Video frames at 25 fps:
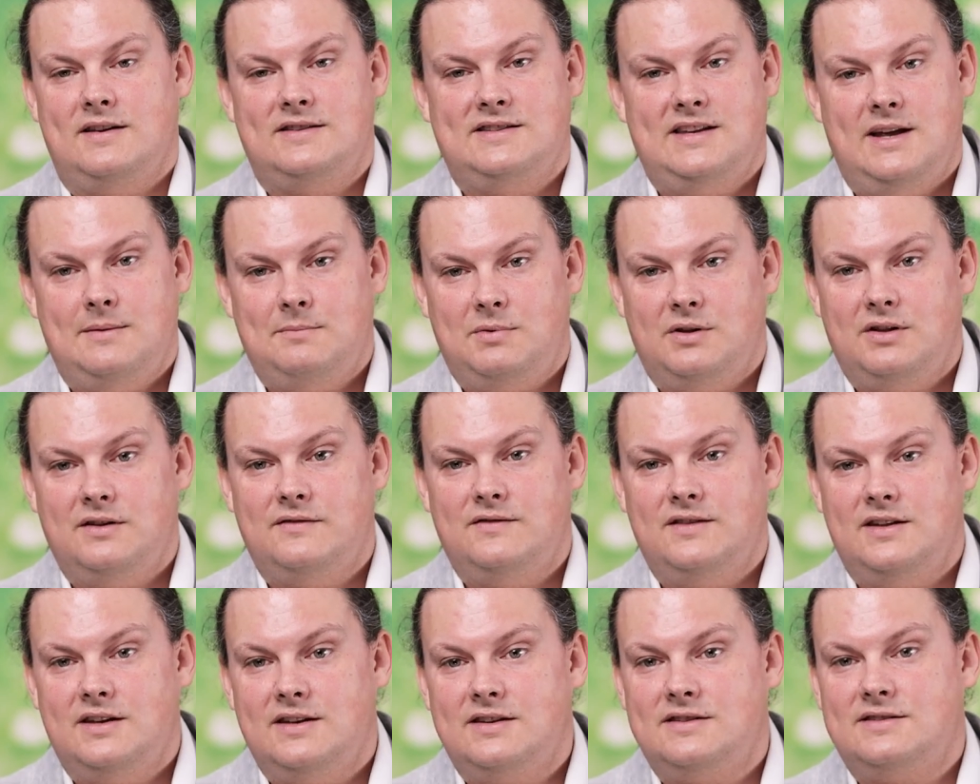example
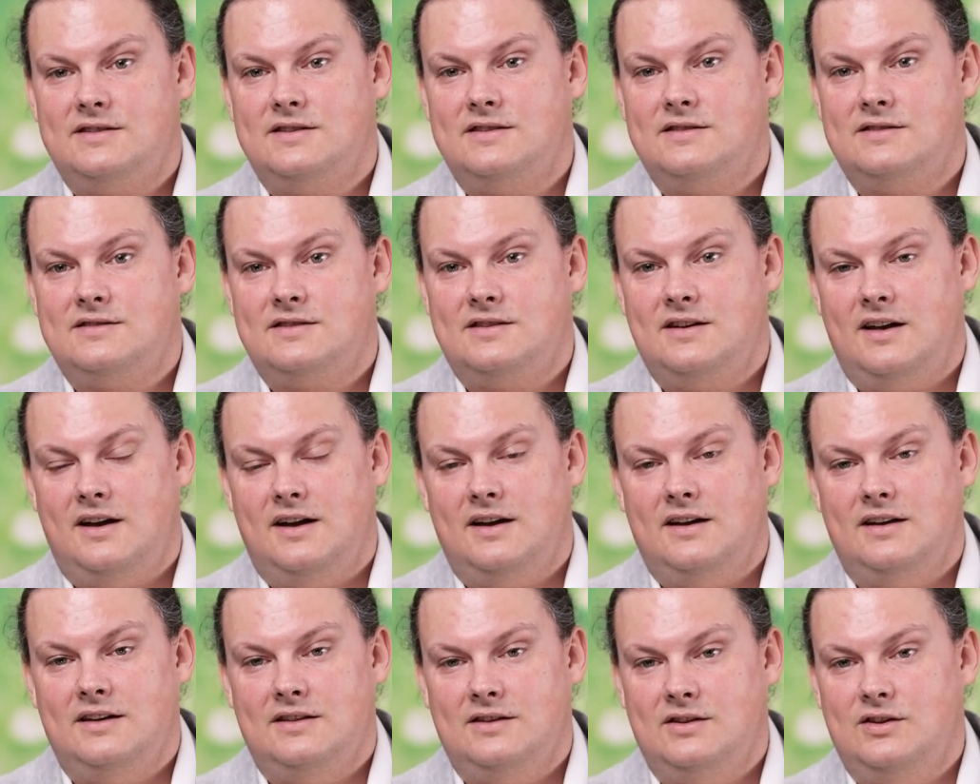of this is
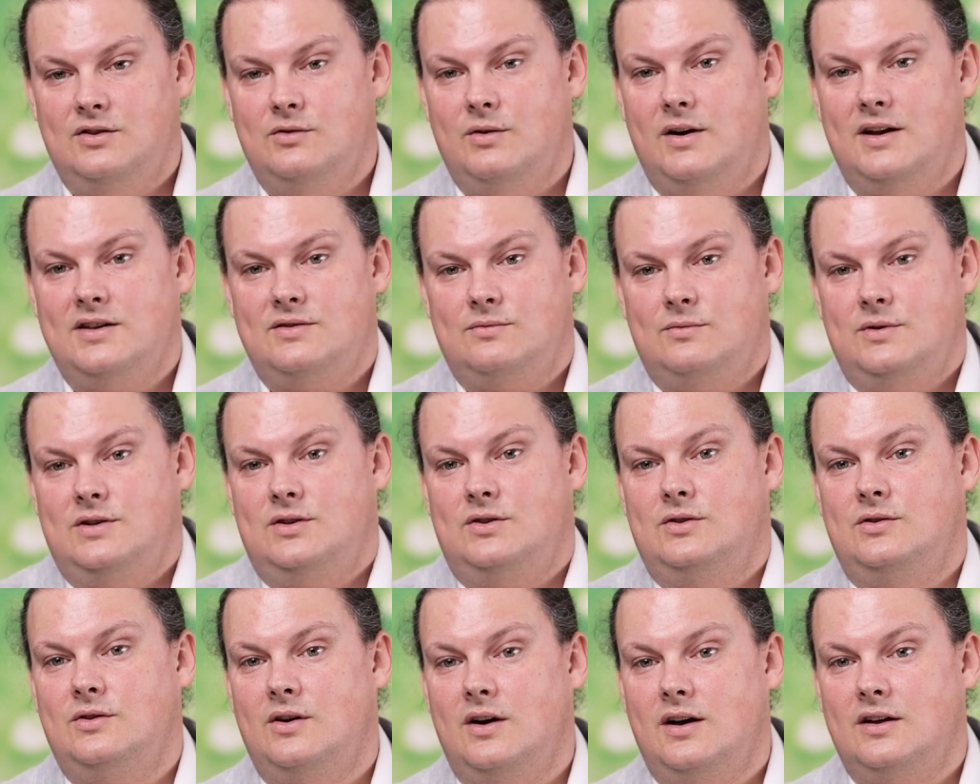in the US we
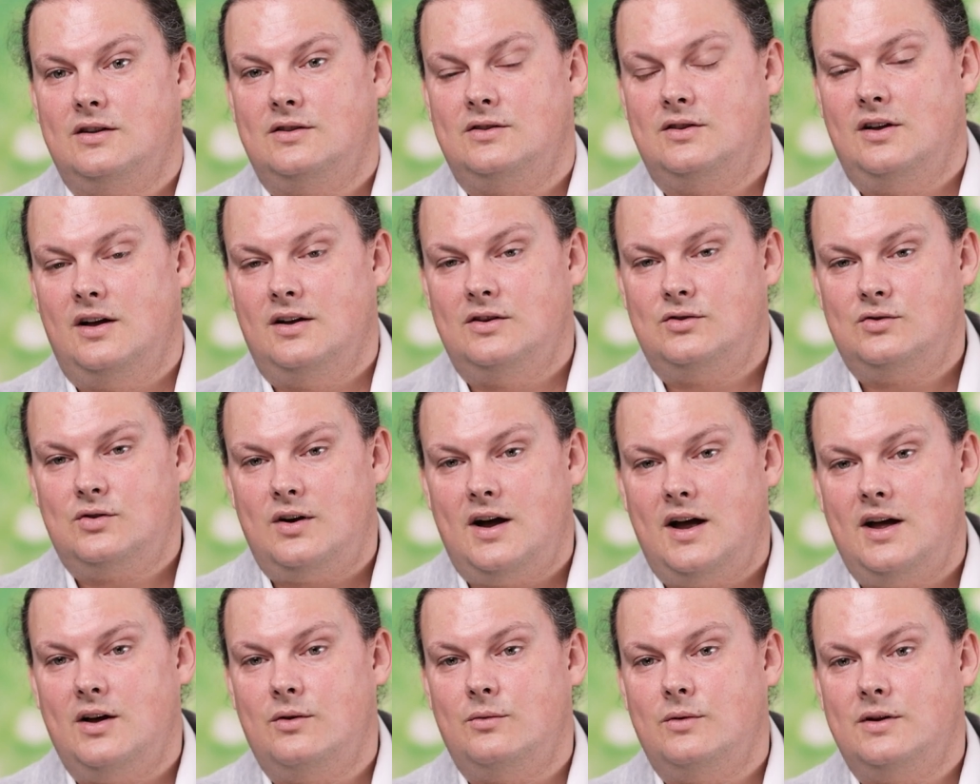do a
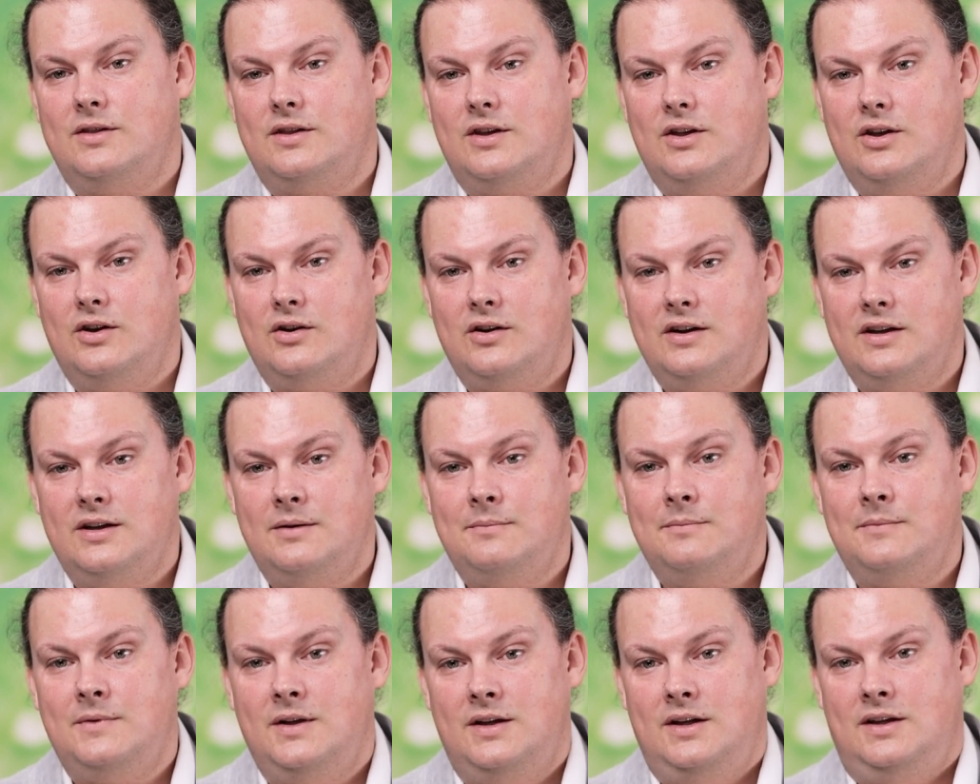trial with
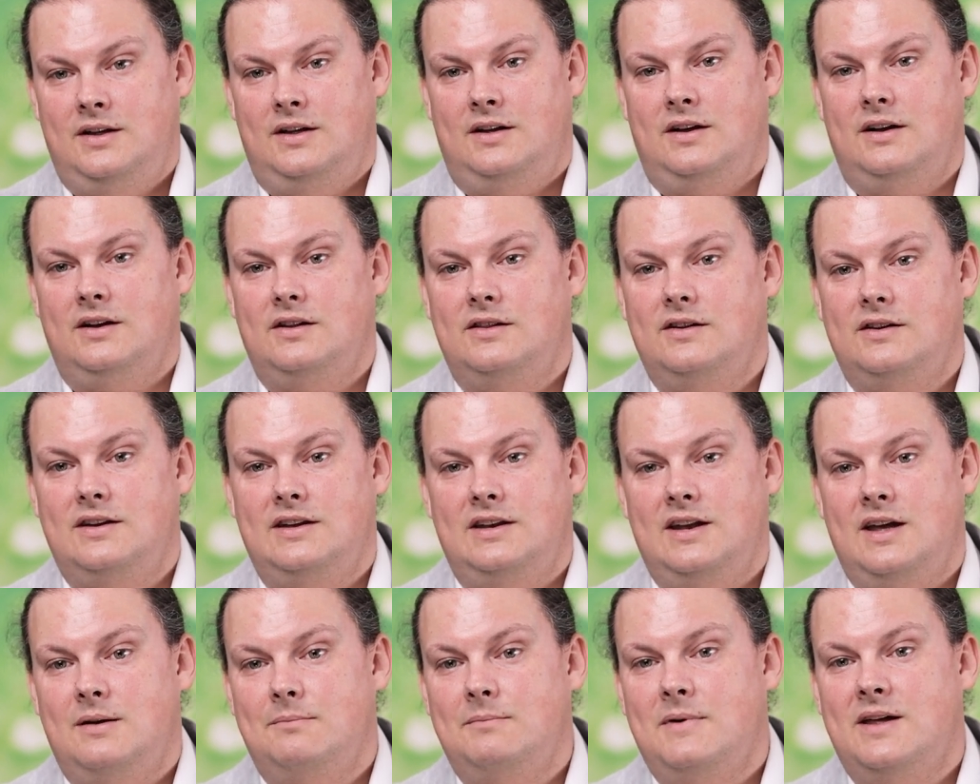Curium,
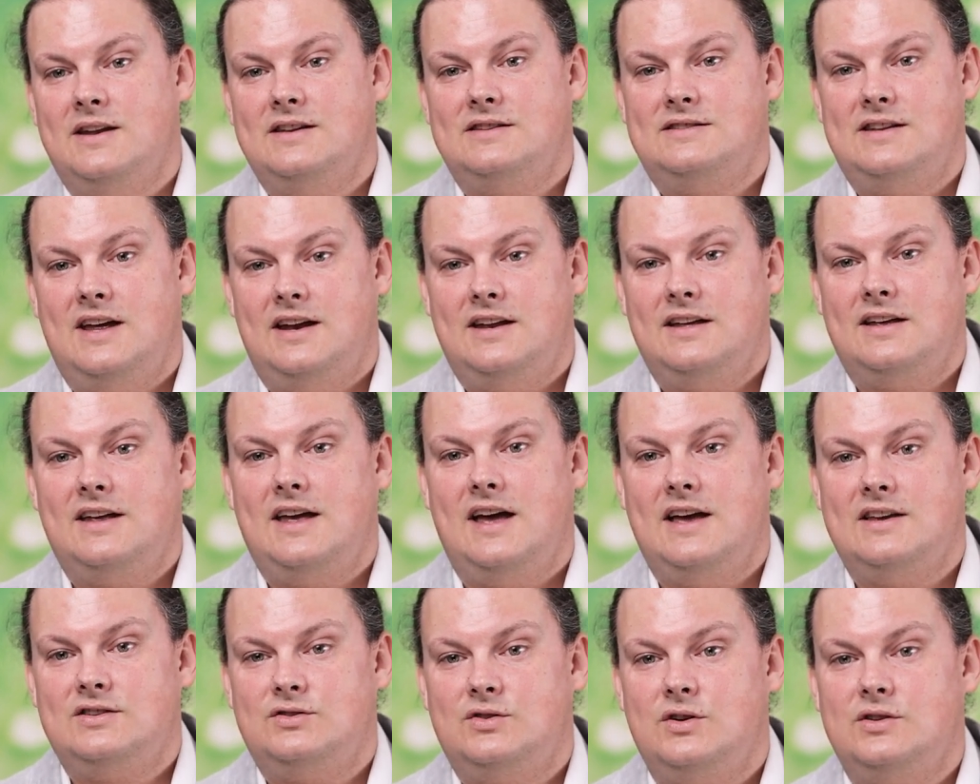looking at metastatic
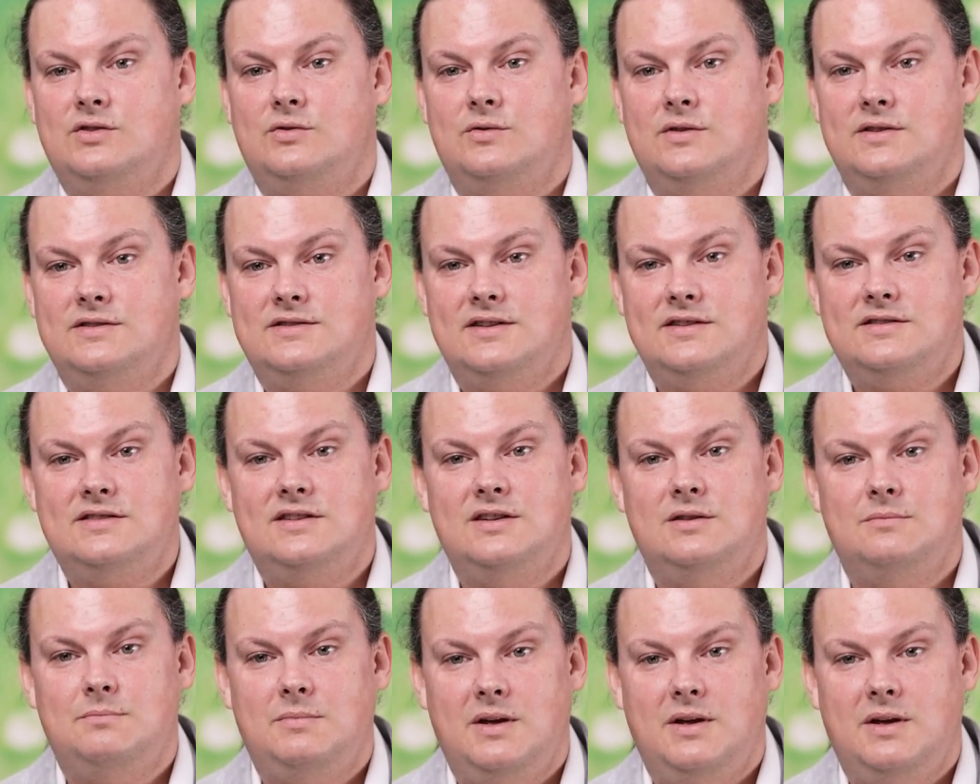castration-resistant